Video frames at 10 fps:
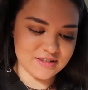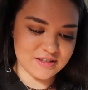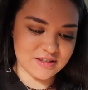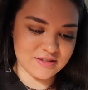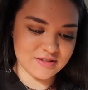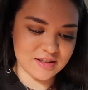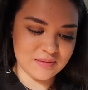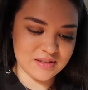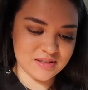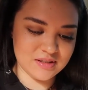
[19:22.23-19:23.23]
so let
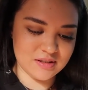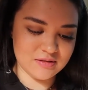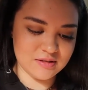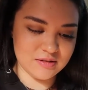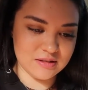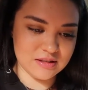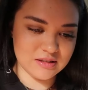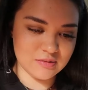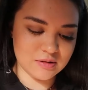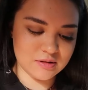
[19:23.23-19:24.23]
me just go do
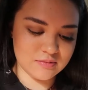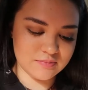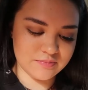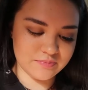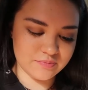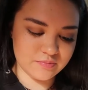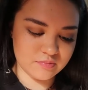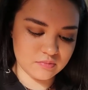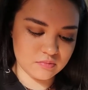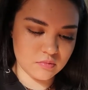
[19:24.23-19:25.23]
this one.
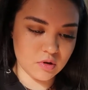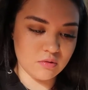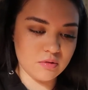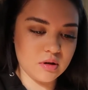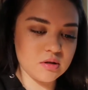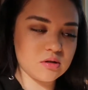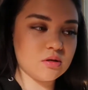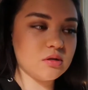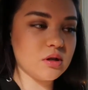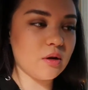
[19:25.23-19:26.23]
Hopefully this
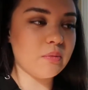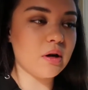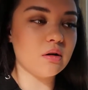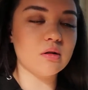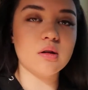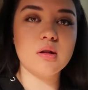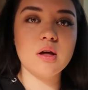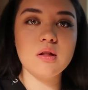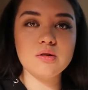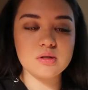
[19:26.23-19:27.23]
turns out better than the
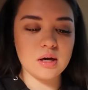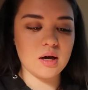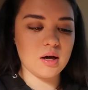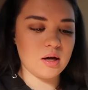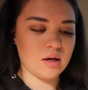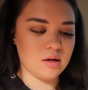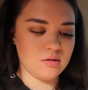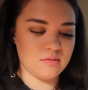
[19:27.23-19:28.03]
other side.